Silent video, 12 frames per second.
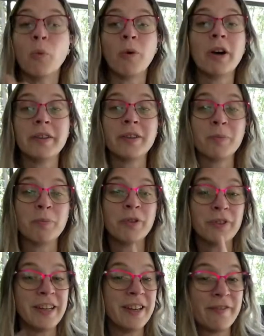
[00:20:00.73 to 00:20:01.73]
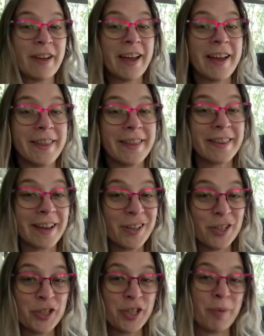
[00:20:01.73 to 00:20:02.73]
what the Believe
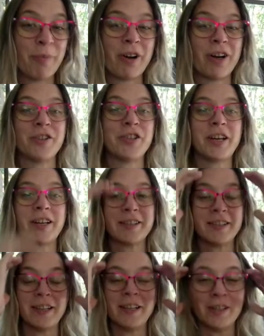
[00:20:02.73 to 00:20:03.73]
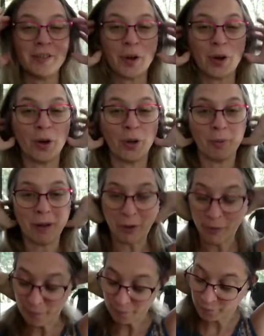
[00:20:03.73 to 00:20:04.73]
Anthology project is all
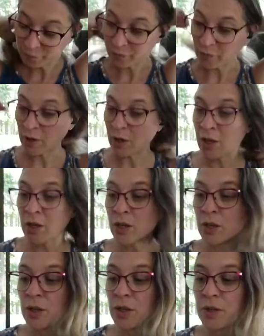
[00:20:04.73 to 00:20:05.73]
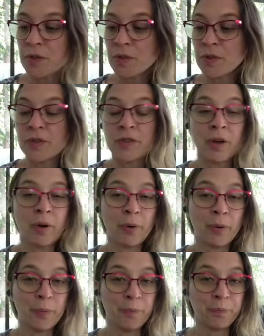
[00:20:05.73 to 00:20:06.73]
about.
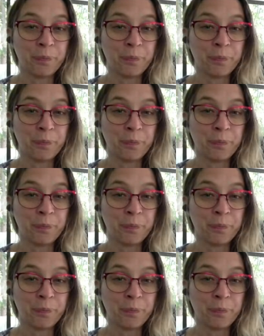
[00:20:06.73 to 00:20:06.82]
So